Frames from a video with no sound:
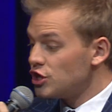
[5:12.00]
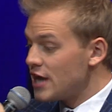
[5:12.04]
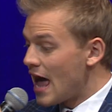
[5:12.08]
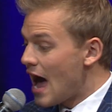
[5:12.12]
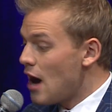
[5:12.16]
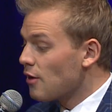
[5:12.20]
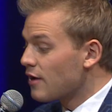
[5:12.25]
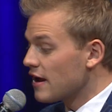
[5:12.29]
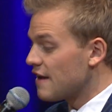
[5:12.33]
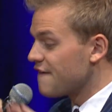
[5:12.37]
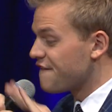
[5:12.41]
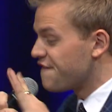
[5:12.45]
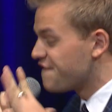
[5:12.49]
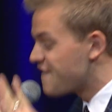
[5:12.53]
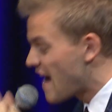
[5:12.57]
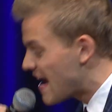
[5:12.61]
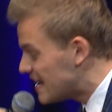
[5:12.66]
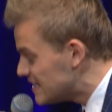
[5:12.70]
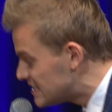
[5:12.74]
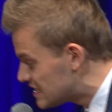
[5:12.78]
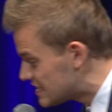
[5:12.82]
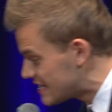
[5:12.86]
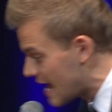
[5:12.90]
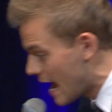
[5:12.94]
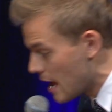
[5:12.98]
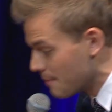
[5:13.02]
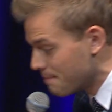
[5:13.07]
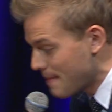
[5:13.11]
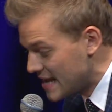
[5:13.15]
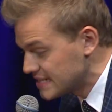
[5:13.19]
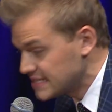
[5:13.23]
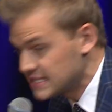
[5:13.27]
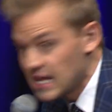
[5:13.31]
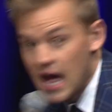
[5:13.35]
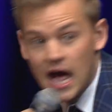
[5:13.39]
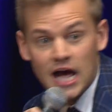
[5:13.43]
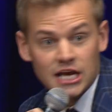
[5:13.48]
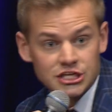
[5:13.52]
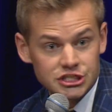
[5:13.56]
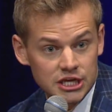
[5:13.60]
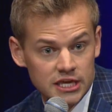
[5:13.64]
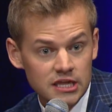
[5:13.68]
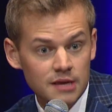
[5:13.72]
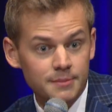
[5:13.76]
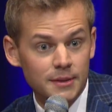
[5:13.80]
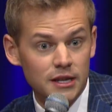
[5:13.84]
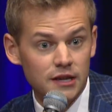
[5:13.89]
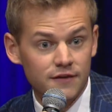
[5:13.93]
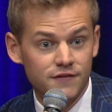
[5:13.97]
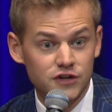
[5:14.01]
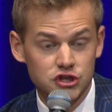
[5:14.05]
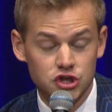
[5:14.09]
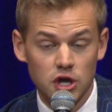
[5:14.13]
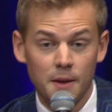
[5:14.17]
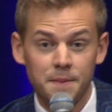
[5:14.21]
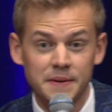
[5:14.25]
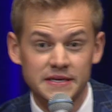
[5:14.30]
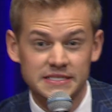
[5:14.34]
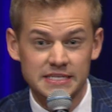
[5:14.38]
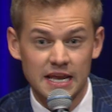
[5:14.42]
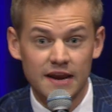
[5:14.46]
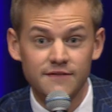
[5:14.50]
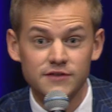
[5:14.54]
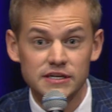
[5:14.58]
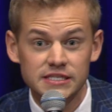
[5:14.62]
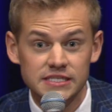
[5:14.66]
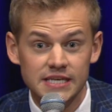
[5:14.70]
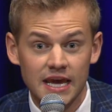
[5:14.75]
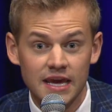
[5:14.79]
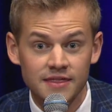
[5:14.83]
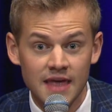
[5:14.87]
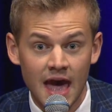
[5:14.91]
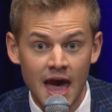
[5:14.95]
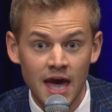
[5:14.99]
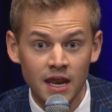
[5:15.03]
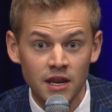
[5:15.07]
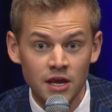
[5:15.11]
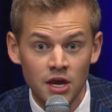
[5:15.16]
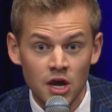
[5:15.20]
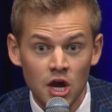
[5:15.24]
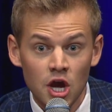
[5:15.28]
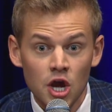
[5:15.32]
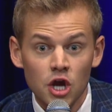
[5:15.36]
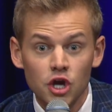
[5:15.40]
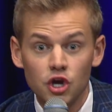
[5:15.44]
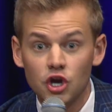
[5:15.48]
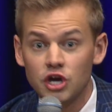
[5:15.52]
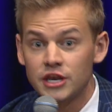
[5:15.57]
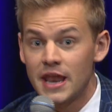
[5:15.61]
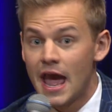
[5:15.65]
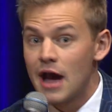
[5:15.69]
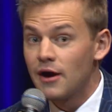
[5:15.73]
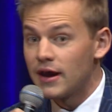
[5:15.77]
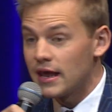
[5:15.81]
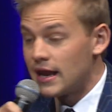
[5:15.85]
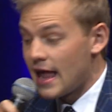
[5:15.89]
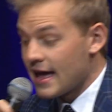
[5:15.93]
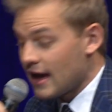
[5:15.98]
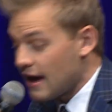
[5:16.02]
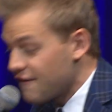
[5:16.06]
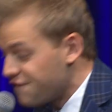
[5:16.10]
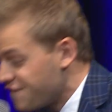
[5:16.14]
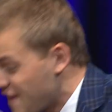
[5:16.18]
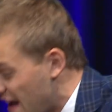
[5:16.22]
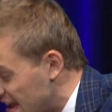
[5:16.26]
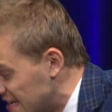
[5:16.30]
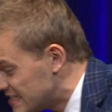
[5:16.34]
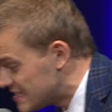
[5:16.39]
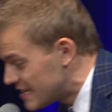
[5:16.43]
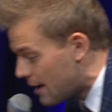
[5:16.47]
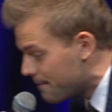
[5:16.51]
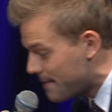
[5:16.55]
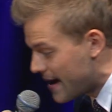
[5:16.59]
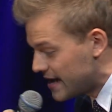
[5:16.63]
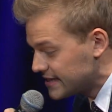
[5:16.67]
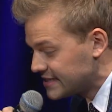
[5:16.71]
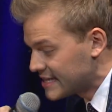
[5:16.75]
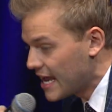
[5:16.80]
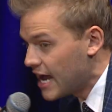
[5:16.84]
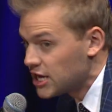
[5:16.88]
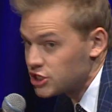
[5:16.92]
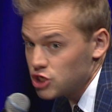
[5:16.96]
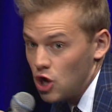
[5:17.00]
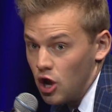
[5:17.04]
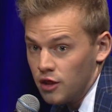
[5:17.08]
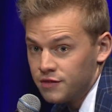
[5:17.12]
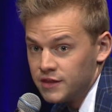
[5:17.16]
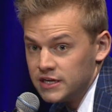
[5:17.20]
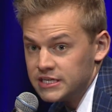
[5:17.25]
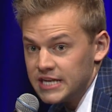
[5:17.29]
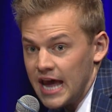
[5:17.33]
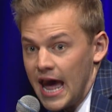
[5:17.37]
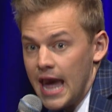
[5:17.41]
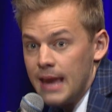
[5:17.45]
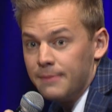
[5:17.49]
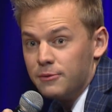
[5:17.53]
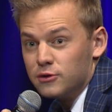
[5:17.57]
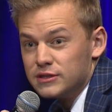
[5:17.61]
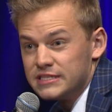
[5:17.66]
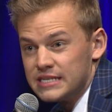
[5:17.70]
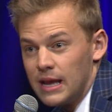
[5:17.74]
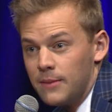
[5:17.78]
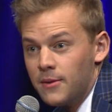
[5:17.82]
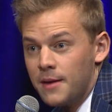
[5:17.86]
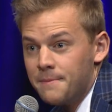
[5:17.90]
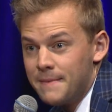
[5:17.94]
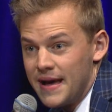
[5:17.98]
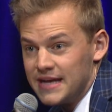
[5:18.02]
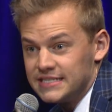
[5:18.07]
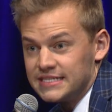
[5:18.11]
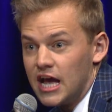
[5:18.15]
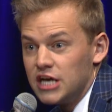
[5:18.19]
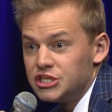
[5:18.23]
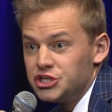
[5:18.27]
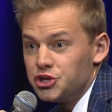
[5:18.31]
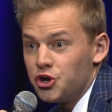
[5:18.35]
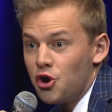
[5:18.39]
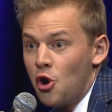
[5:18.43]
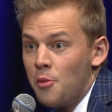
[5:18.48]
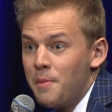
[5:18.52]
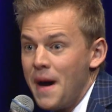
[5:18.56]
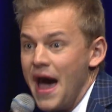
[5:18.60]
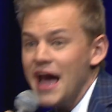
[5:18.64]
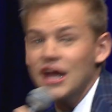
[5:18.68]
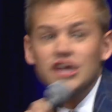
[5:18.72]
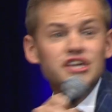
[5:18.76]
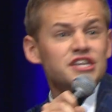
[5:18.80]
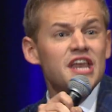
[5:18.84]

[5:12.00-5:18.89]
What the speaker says: now get a face-down massage in the middle of a shopping centre. Have you seen that? You can now get like a face-down massage on the table, someone massaging your back.